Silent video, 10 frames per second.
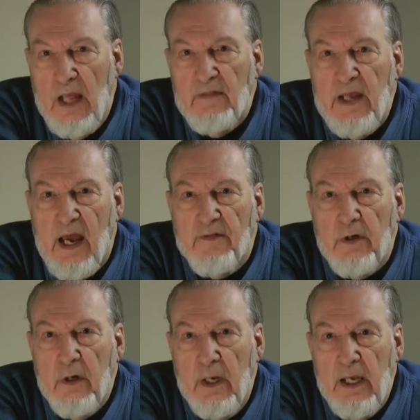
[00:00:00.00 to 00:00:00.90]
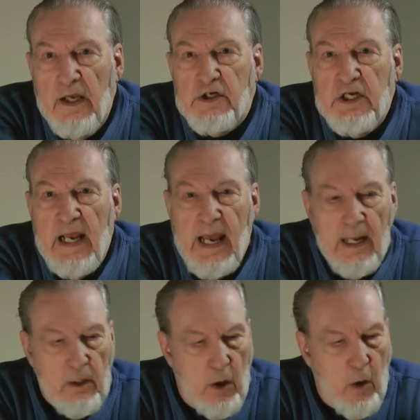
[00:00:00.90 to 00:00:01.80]
and the other is she
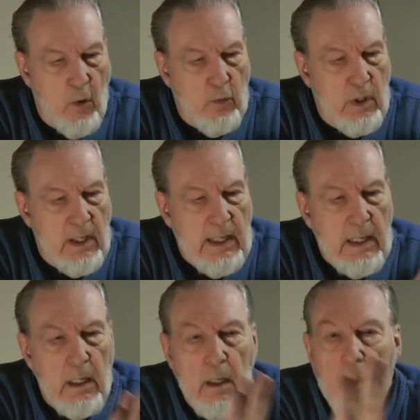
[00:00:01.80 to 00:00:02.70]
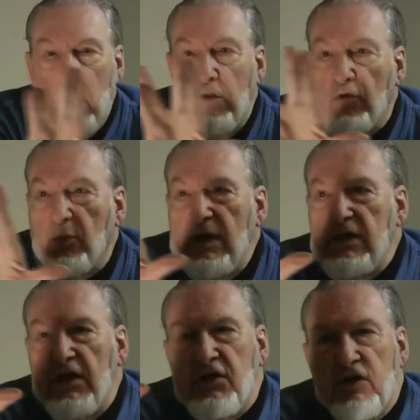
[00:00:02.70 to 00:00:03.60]
had only 3
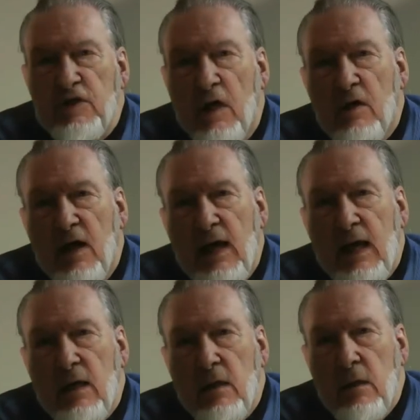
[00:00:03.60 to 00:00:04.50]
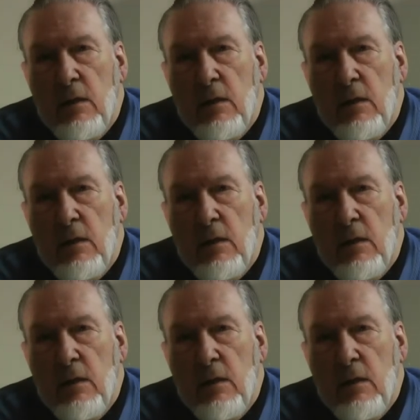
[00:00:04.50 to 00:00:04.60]
digits on her hand.